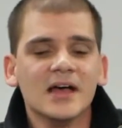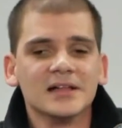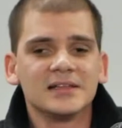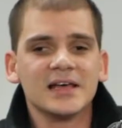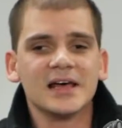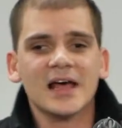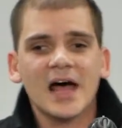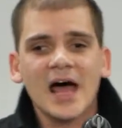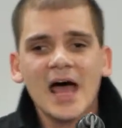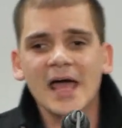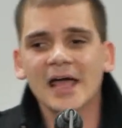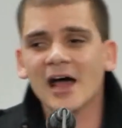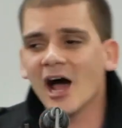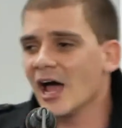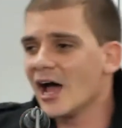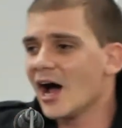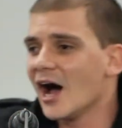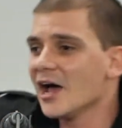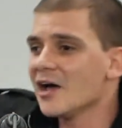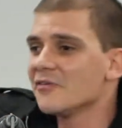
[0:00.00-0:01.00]
That, hey,
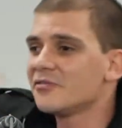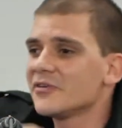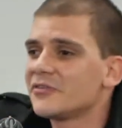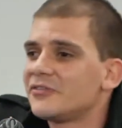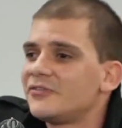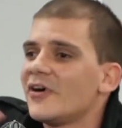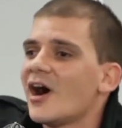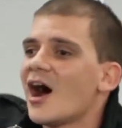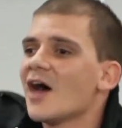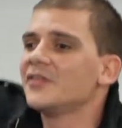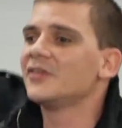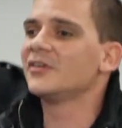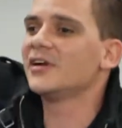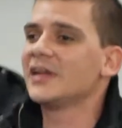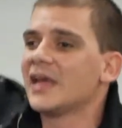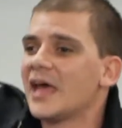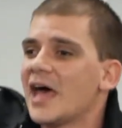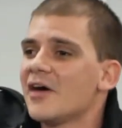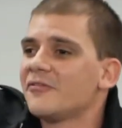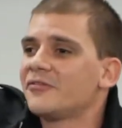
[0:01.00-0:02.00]
I, I have a Father in
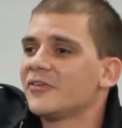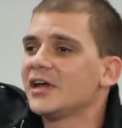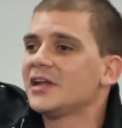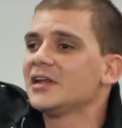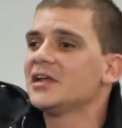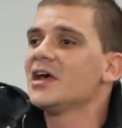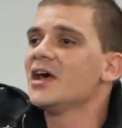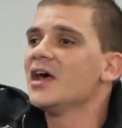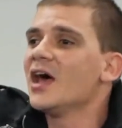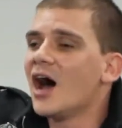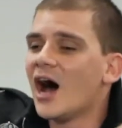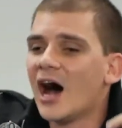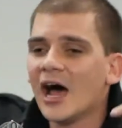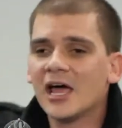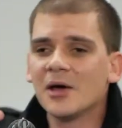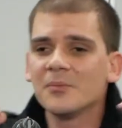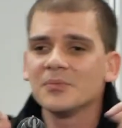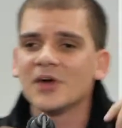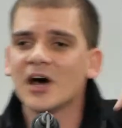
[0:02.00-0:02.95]
heaven. I am